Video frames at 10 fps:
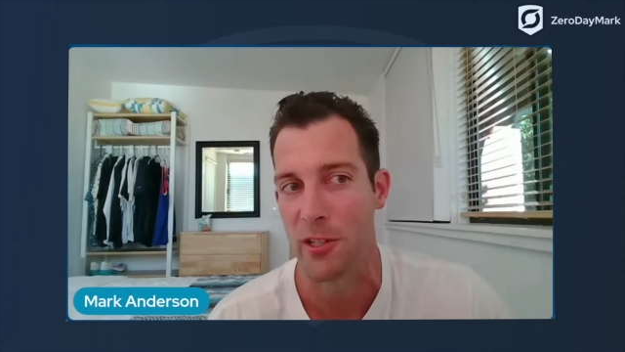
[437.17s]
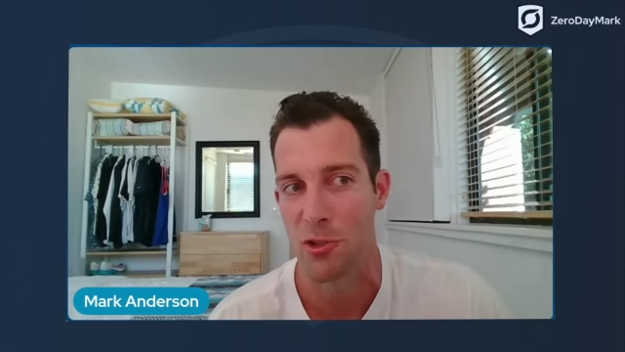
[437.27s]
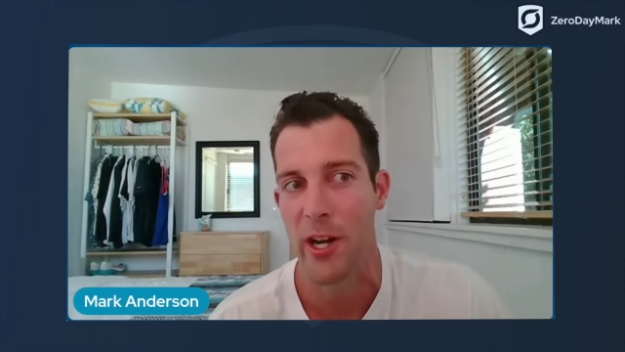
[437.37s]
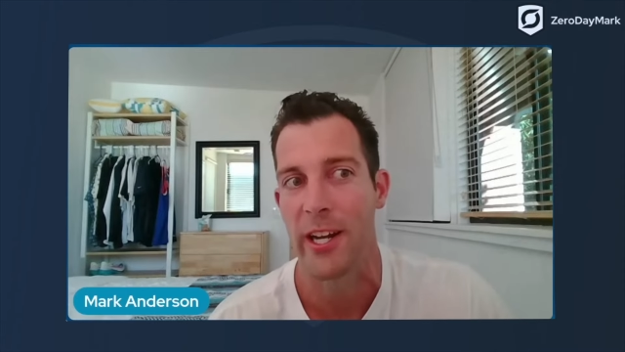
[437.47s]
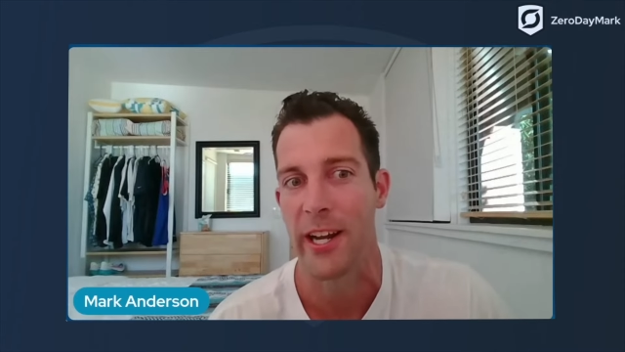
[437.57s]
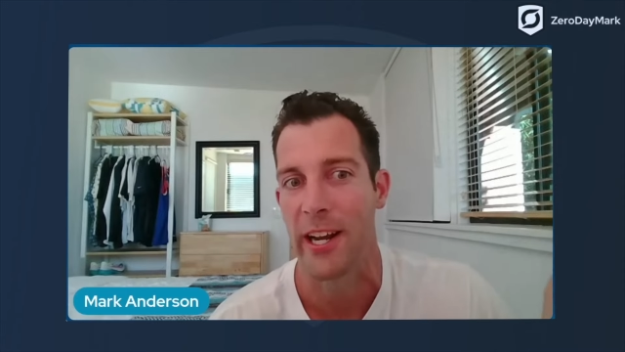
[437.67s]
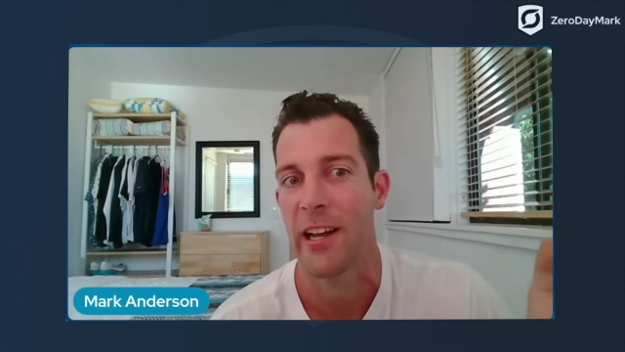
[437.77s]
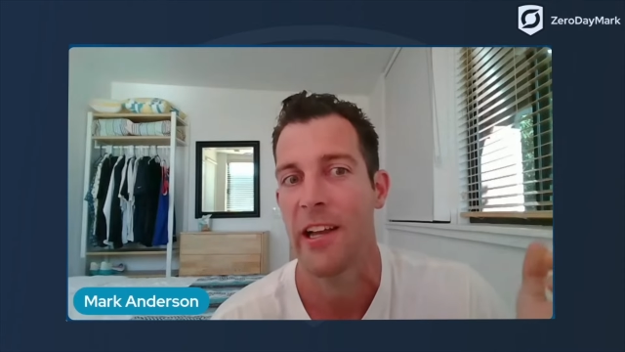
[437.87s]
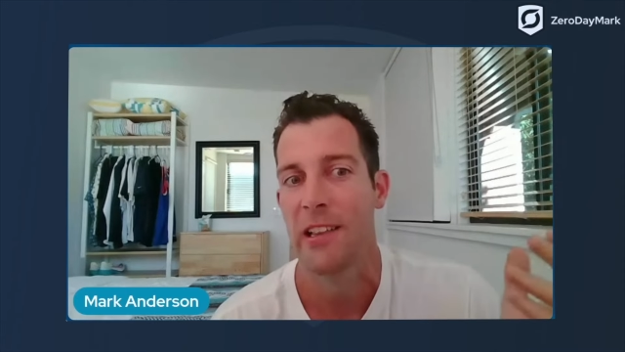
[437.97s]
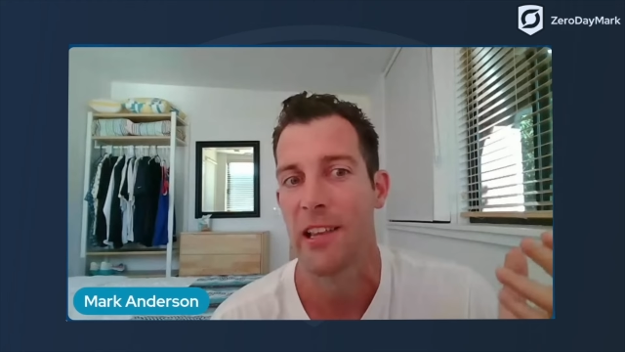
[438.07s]
and trading,
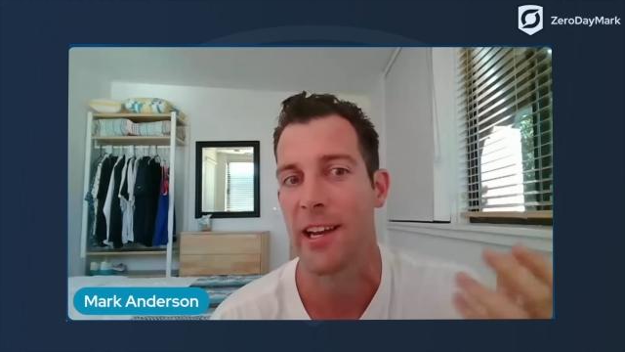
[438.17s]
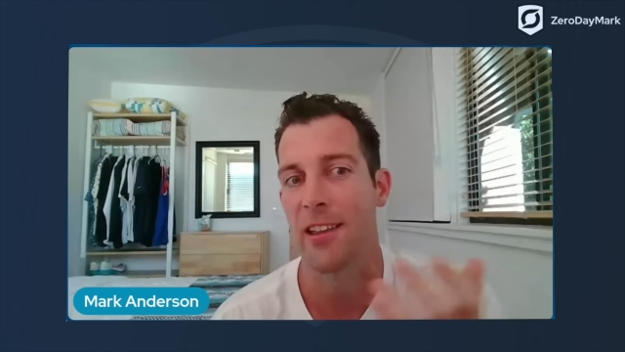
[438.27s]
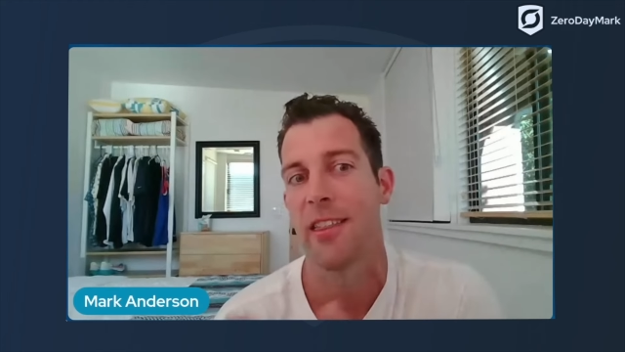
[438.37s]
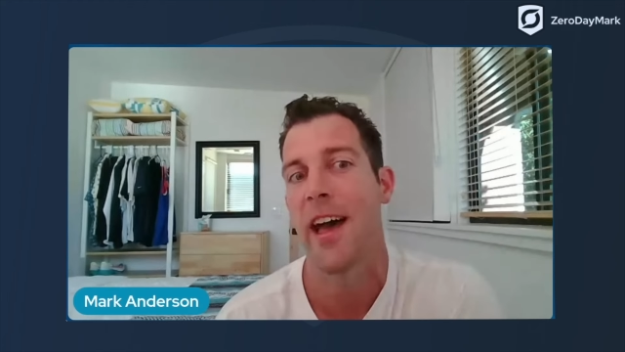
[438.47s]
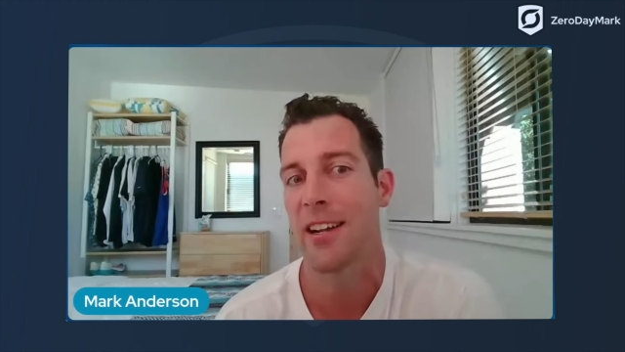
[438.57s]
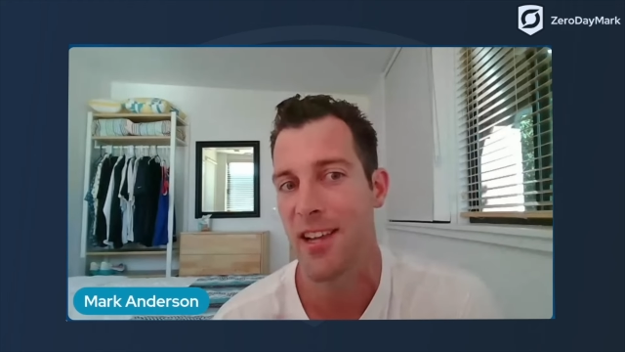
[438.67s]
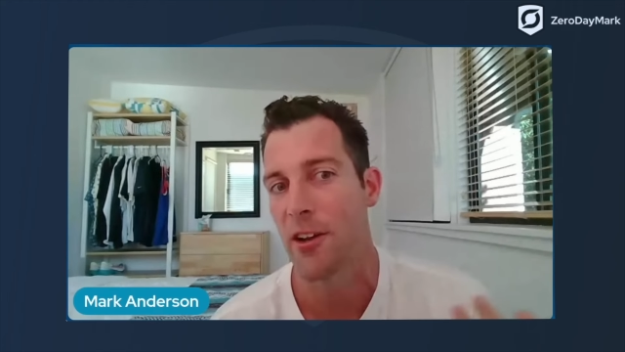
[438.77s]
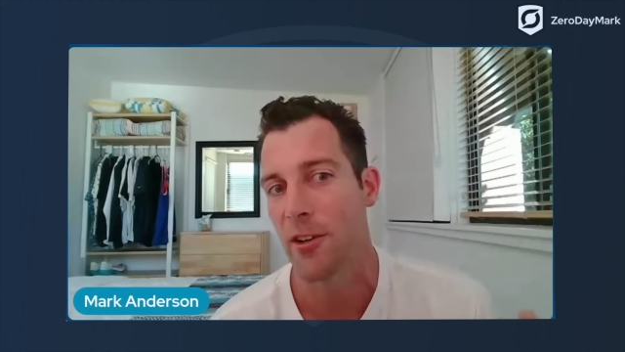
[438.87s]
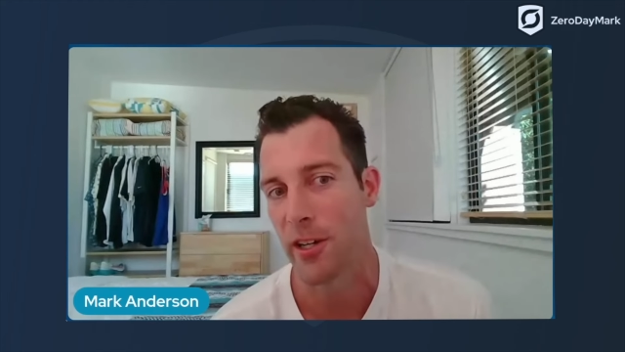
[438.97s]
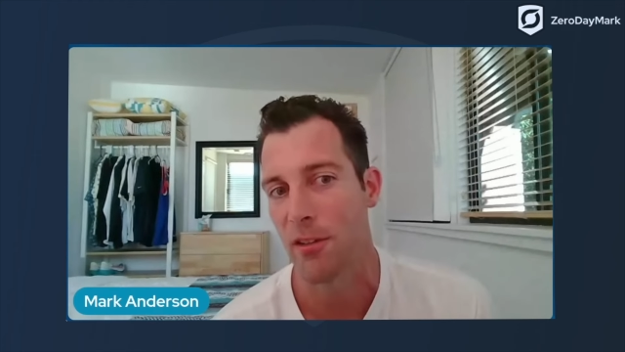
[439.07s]
like that's how
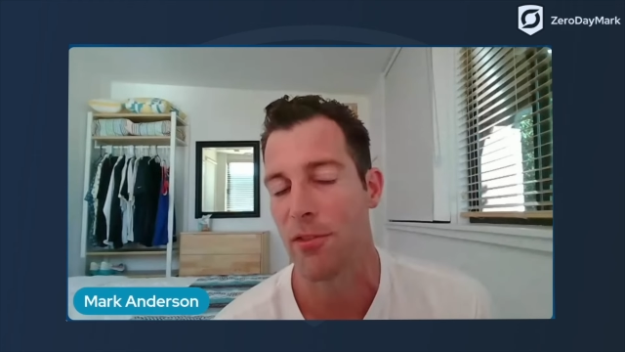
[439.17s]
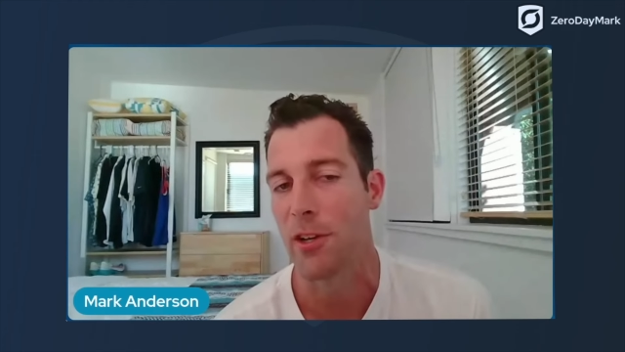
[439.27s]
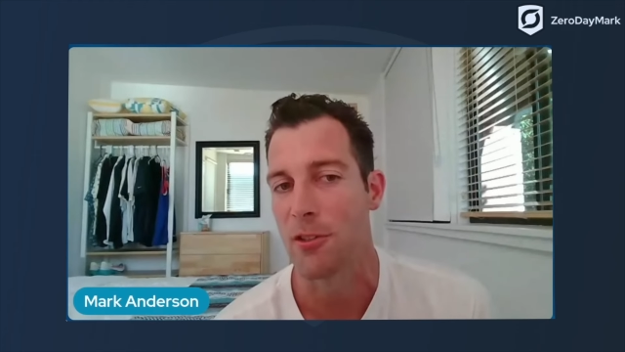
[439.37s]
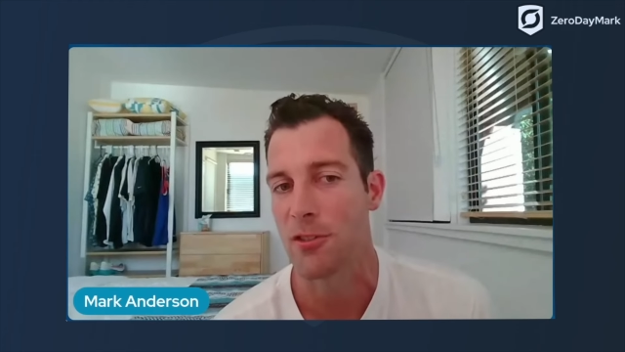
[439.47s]
you're going to feel.